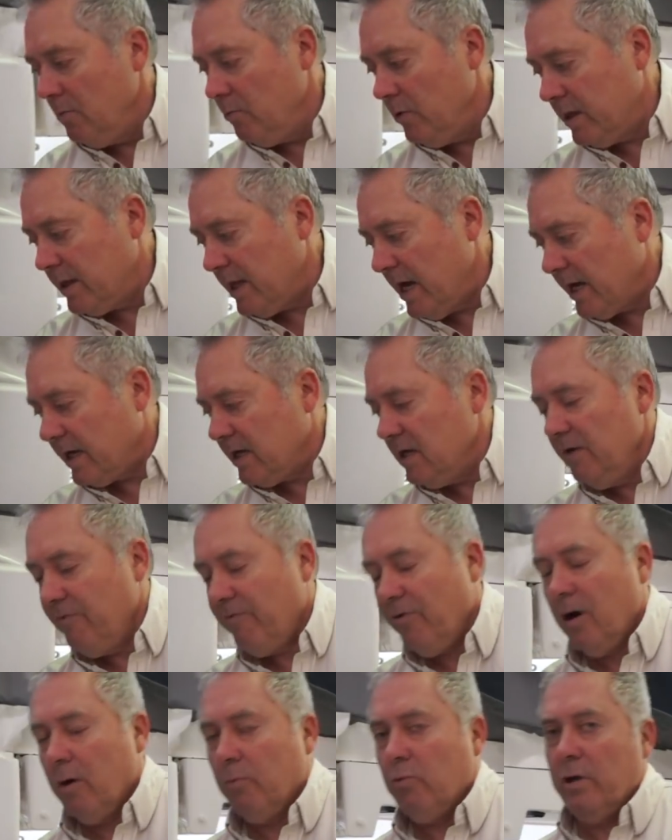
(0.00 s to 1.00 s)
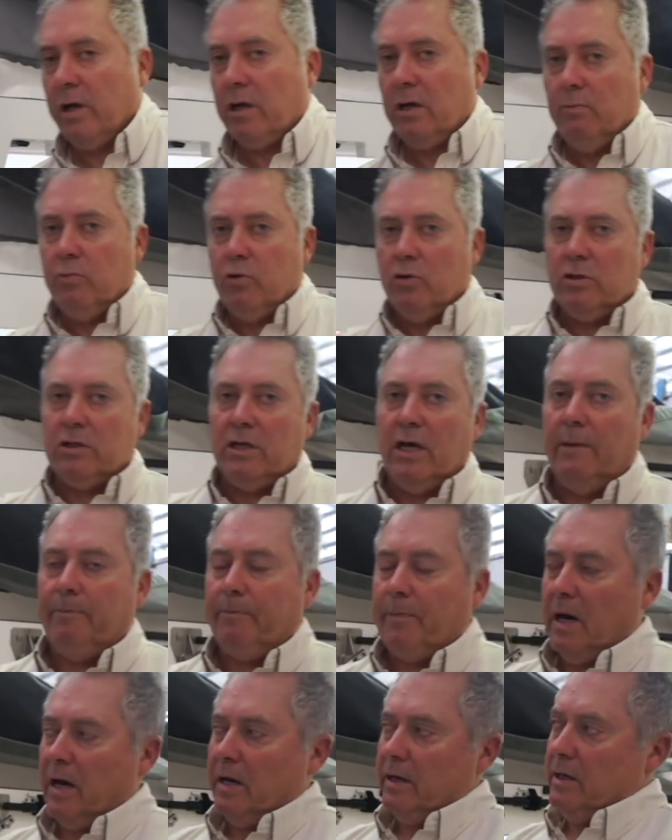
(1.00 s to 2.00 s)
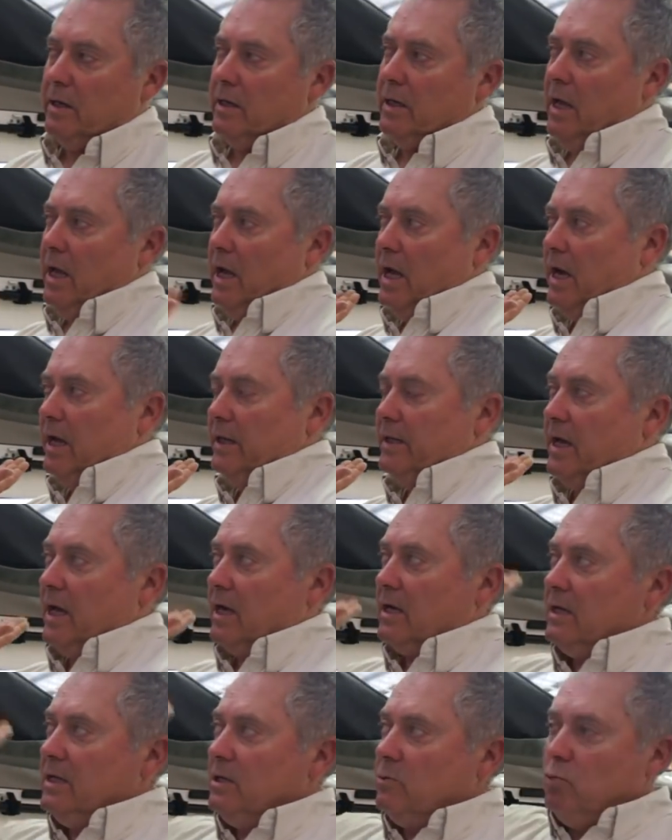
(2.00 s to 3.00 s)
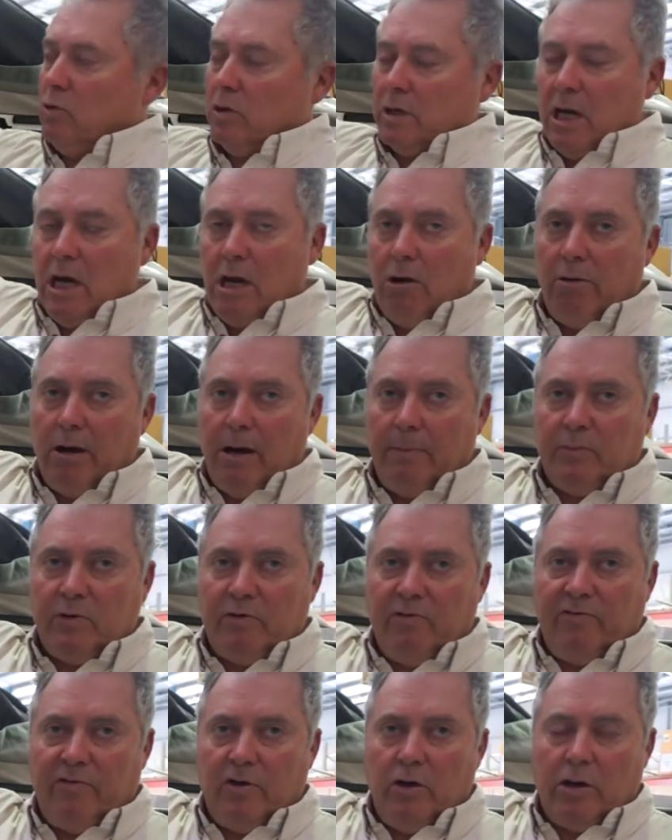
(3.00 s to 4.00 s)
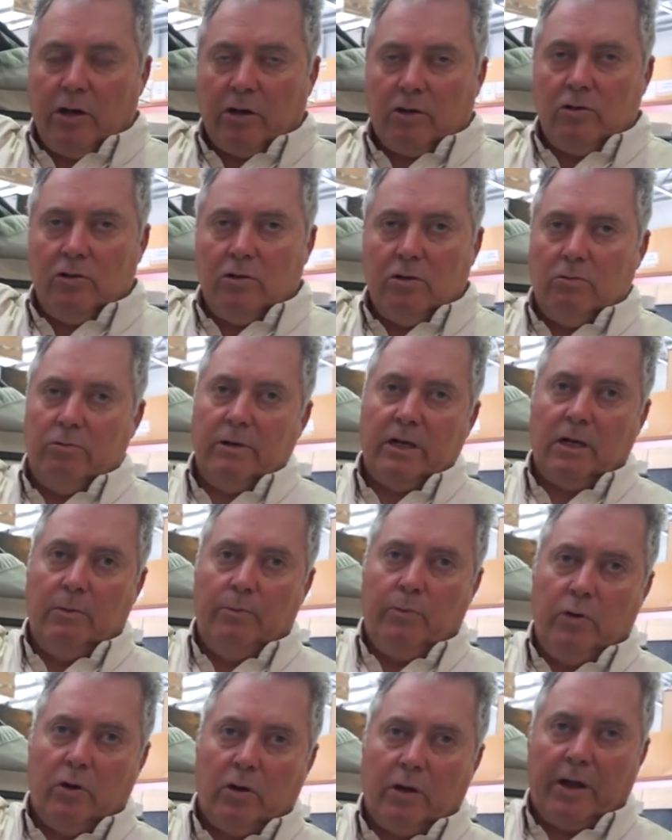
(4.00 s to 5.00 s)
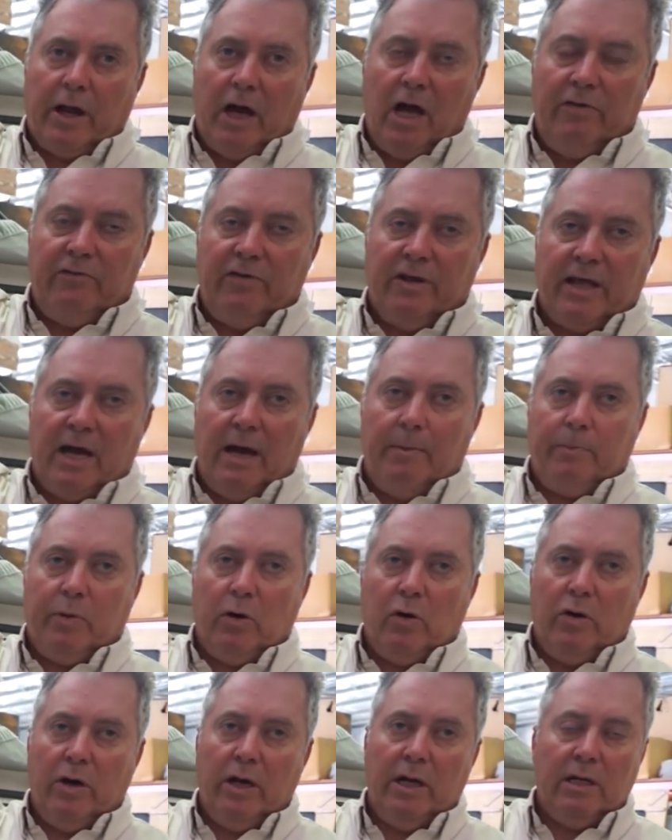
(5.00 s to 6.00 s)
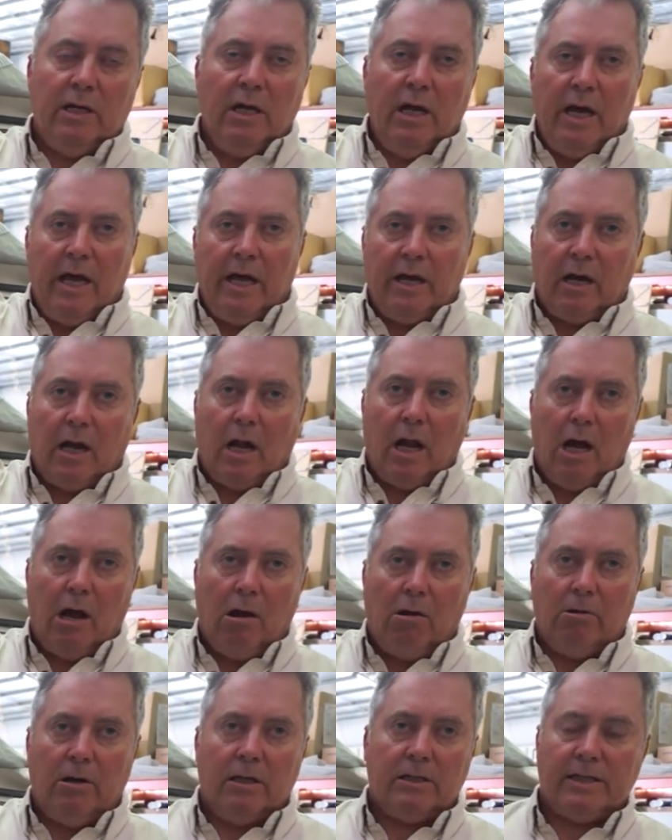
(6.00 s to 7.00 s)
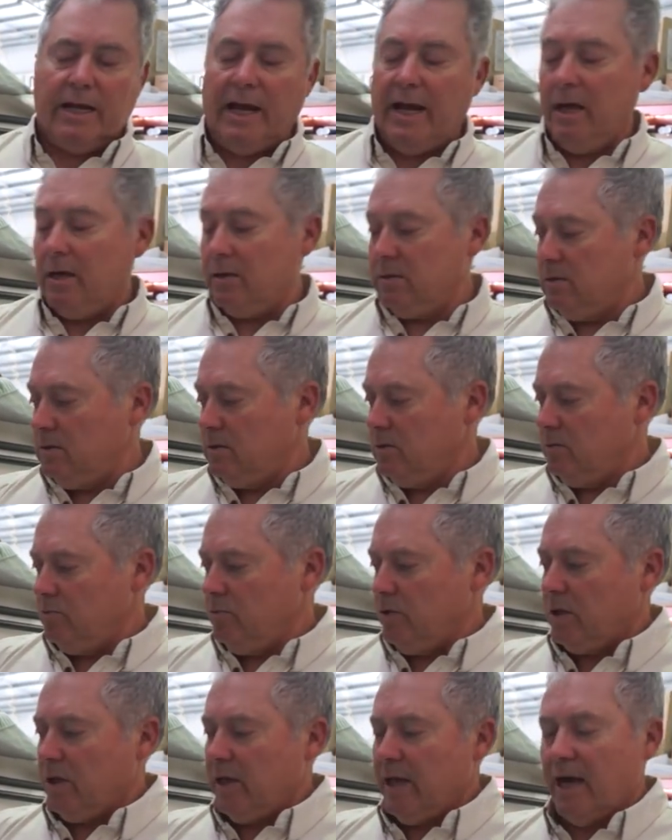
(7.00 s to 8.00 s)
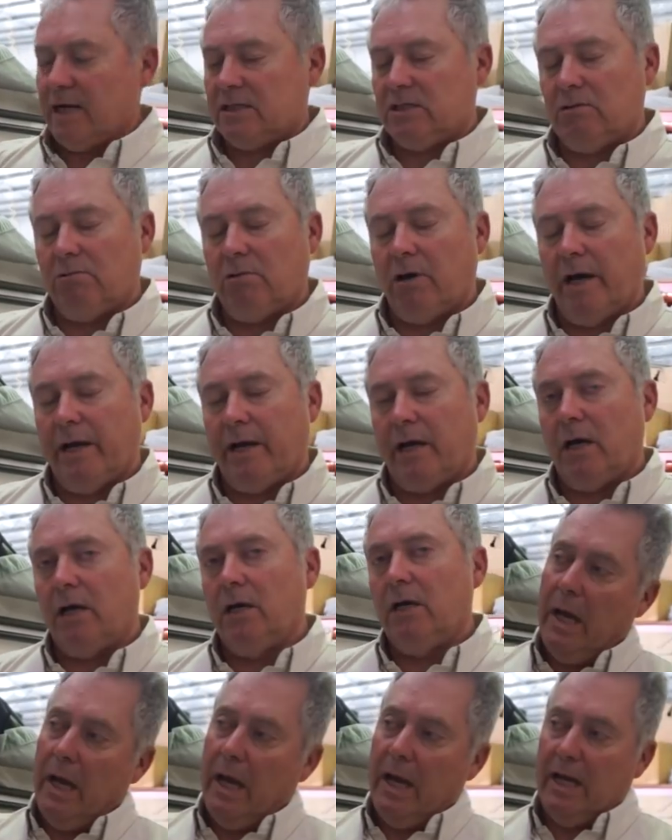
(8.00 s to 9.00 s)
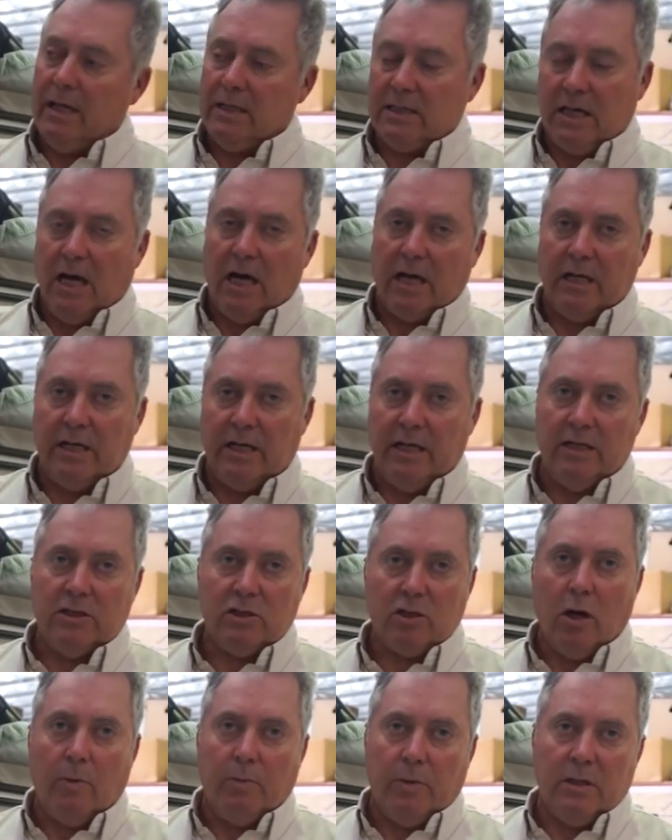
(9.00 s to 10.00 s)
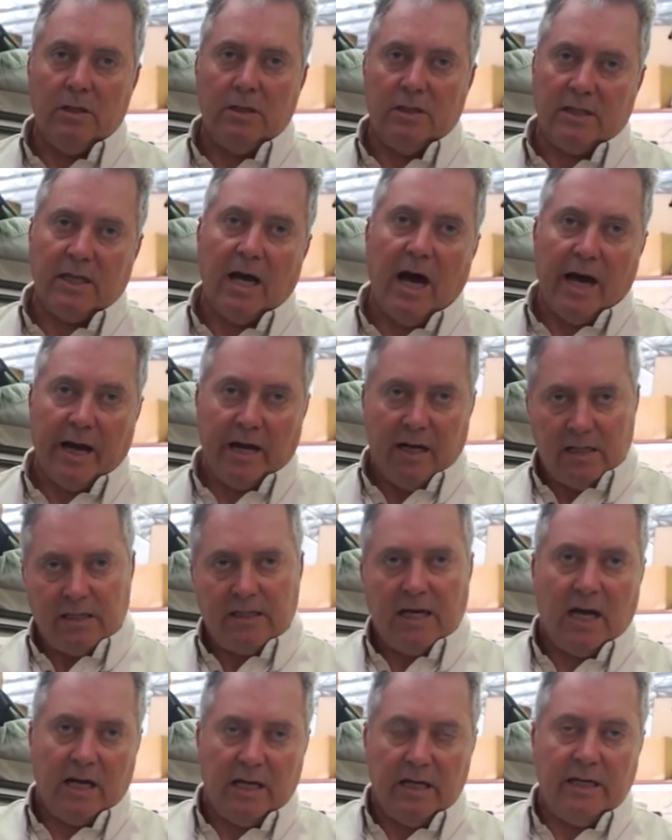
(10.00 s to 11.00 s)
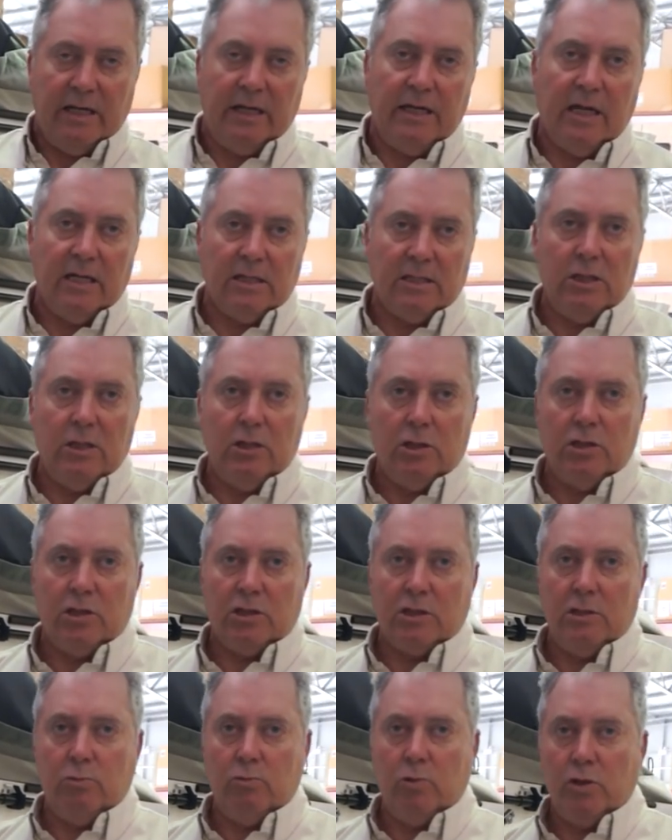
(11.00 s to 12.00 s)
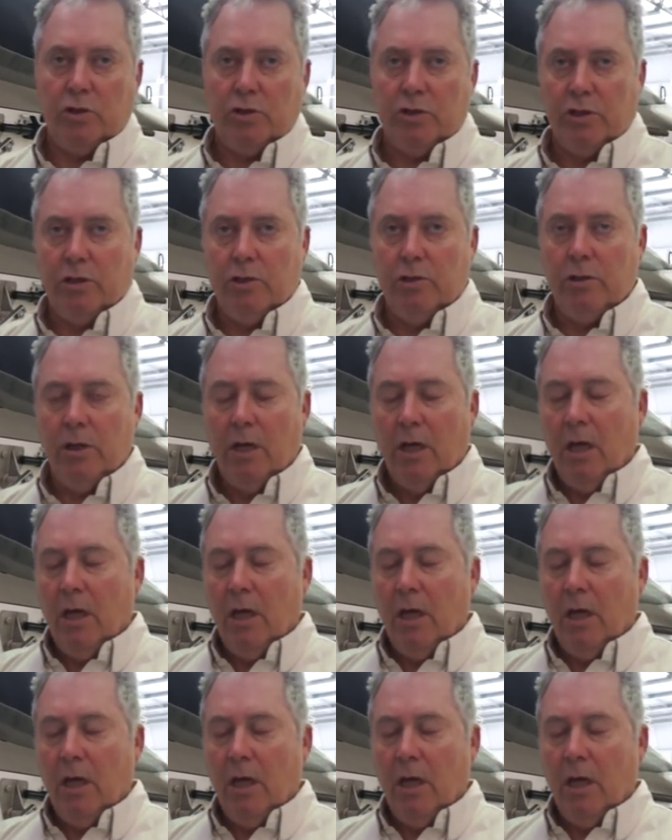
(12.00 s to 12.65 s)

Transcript: With that key fob we can push that button and that lid will go up to vertical. We can pull it over that point and lower it down with the actuator and tuck it in, stop it and start it and tuck it in as you usually would do.